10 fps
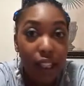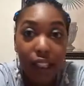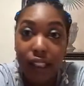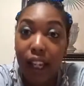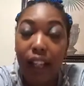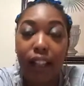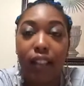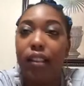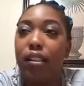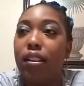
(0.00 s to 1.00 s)

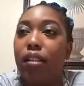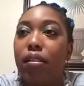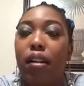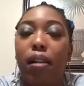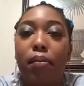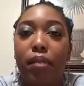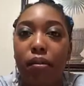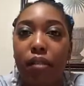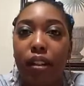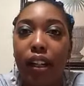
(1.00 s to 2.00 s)
Exactly. So I'm
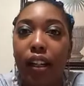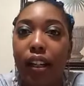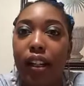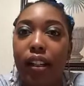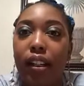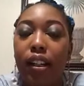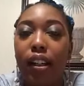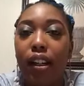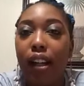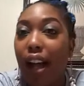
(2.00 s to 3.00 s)
doing that and
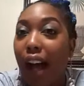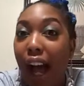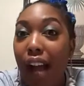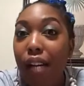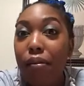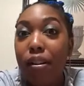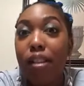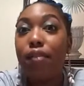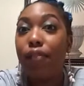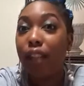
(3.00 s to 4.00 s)
I
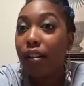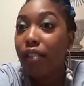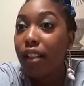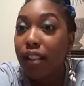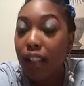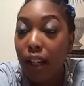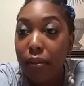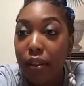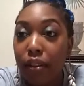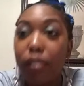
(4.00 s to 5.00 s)
was very
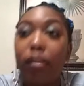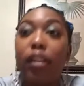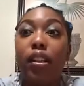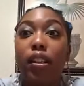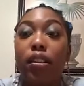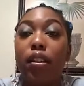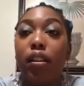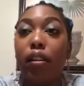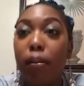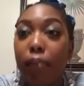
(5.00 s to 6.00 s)
skeptical and
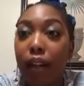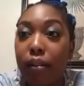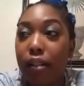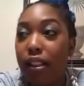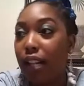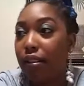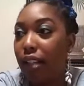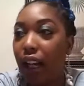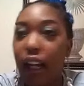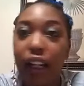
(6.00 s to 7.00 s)
insecure about it because I was
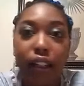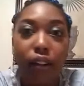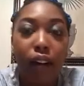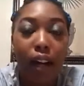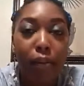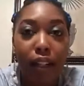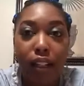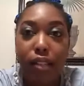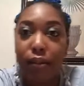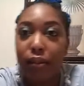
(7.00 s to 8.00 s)
like, I didn't know how my
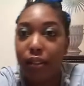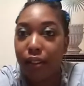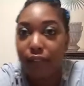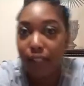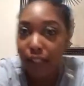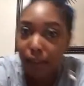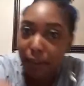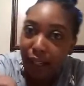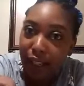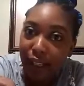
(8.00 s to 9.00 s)
husband was gonna feel
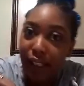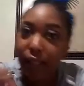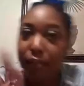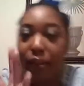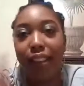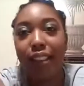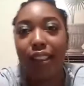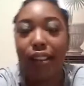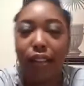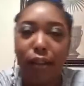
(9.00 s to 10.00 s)
about it because
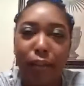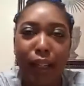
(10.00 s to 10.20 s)
he's gonna be